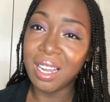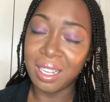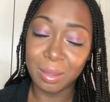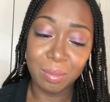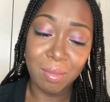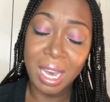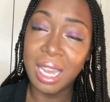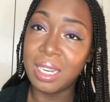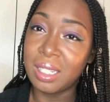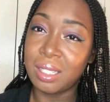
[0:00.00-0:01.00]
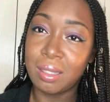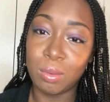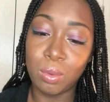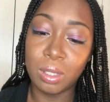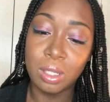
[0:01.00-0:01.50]
Mine is,
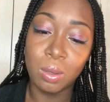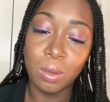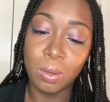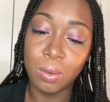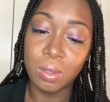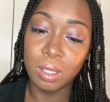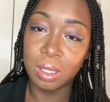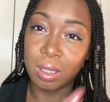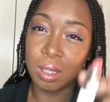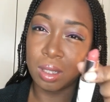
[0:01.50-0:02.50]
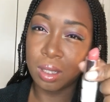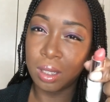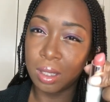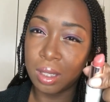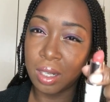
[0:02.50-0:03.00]
oh, it's so old. Look at this, it
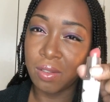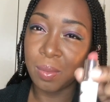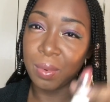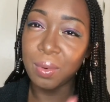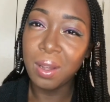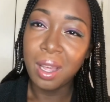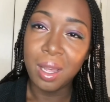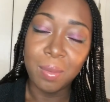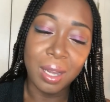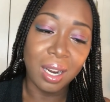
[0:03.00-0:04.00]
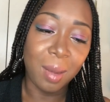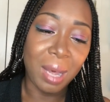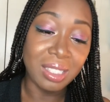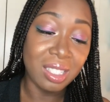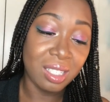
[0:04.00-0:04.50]
looks terrible. But
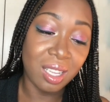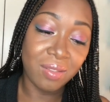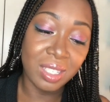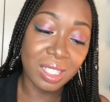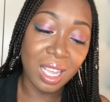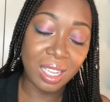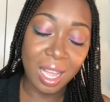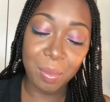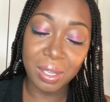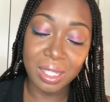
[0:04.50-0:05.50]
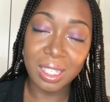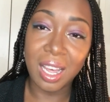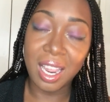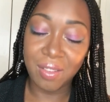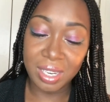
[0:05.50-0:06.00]
I just love this color. I pull this
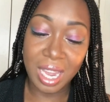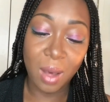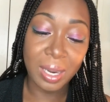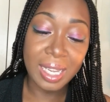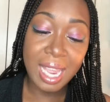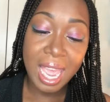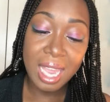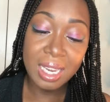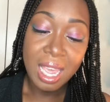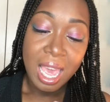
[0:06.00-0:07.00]
out every now and again.